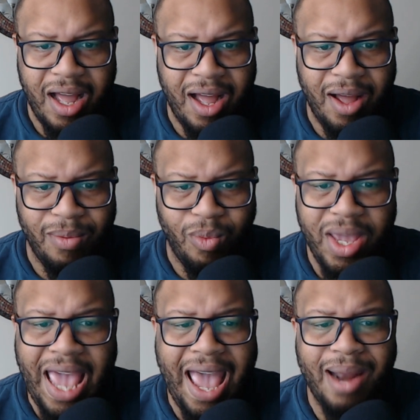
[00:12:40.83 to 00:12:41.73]
Um,
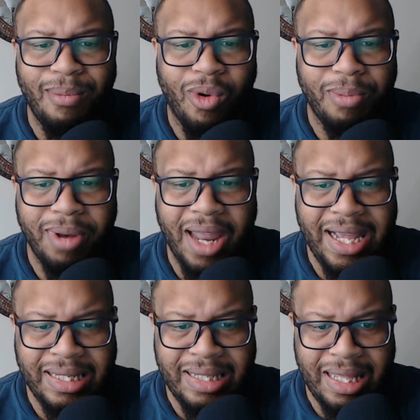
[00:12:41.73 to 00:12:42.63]
we had more
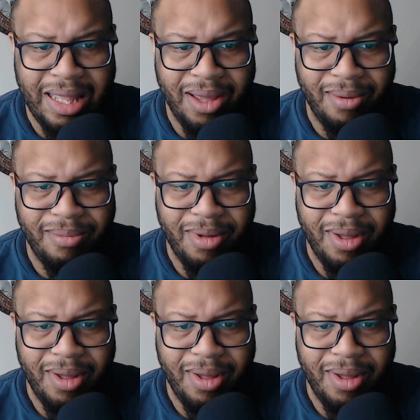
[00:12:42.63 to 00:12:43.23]
plays than them.